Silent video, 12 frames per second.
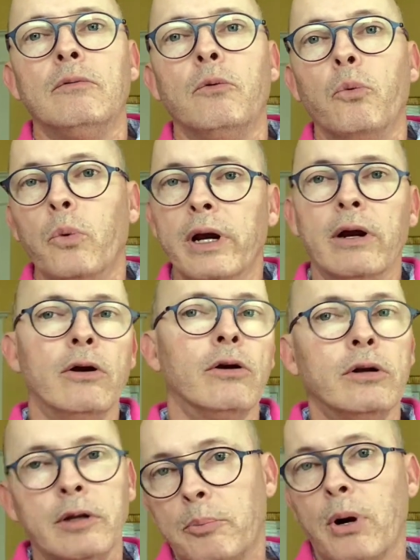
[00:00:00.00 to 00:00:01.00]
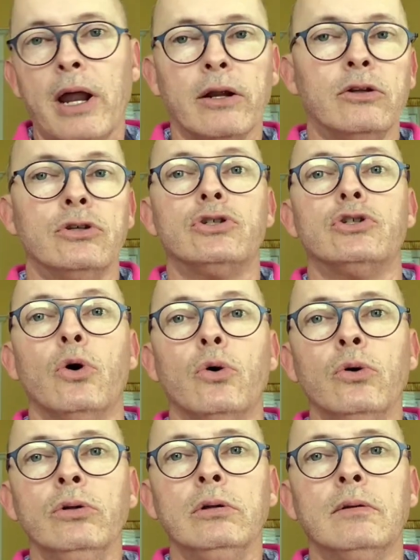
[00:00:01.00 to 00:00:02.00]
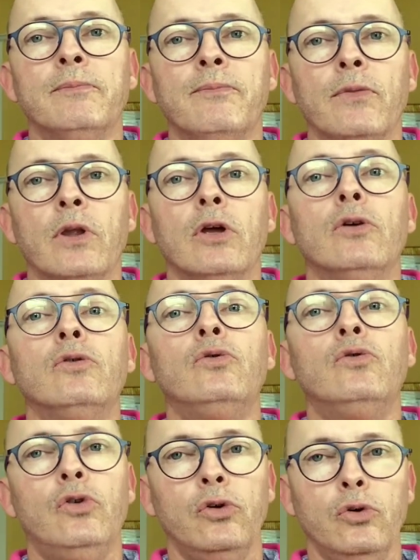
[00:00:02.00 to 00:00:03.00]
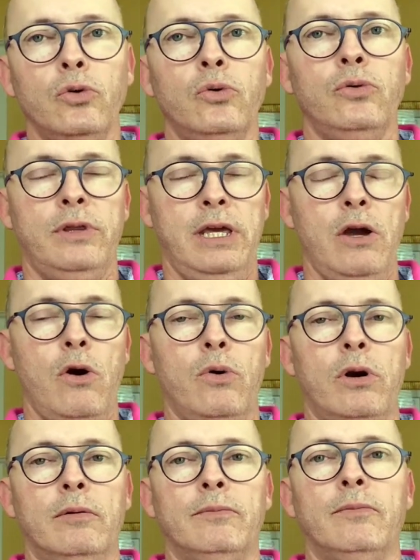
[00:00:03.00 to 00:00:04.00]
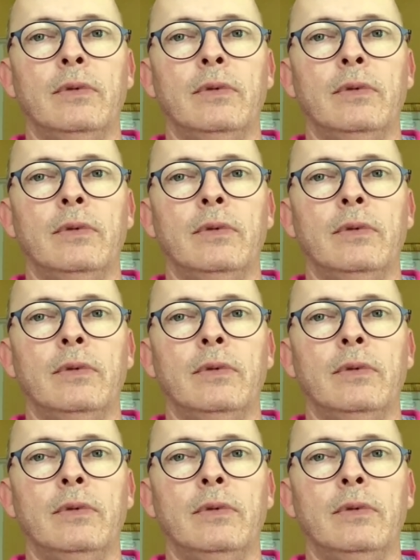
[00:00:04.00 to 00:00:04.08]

where the product is sold to the owner.